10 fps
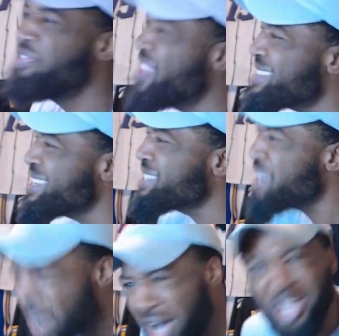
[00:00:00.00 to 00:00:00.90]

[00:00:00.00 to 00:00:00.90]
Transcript: This is Hush